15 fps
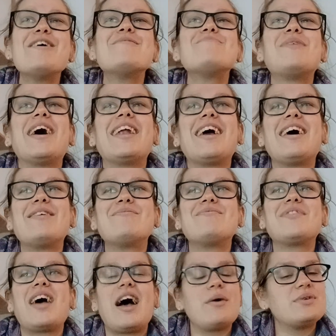But
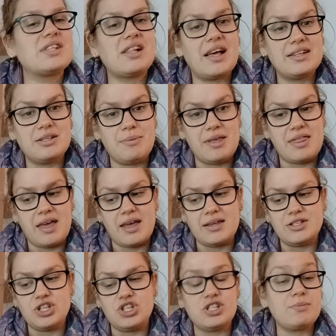I was glad to be there
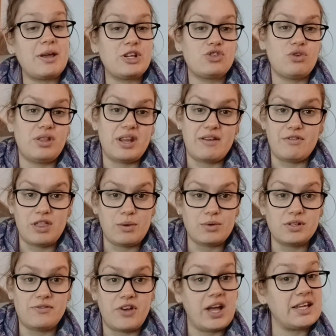to just make sure that everything was
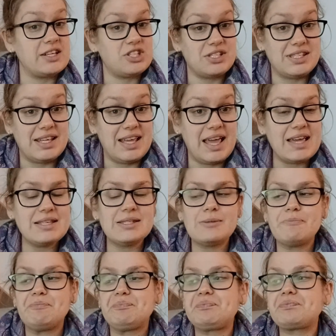fine, just in case.
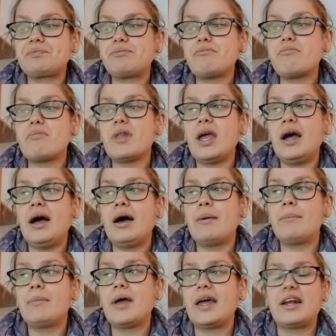
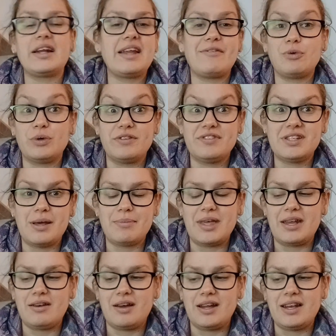And I never would have slept that
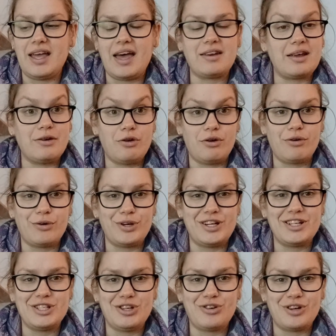night had I not gone in
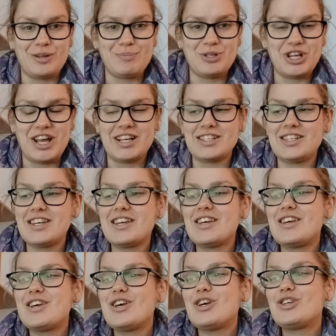and got him checked.
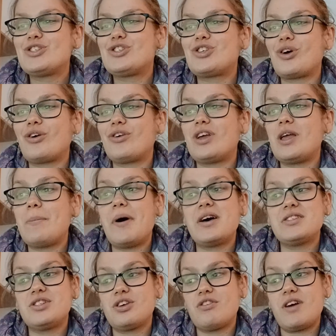So he
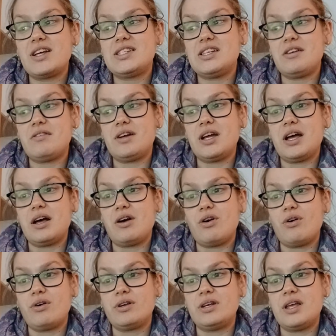passed the criteria
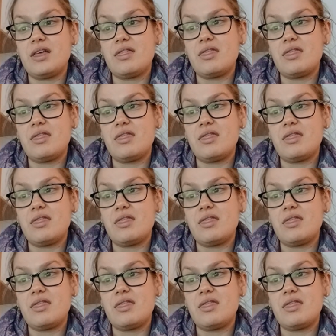on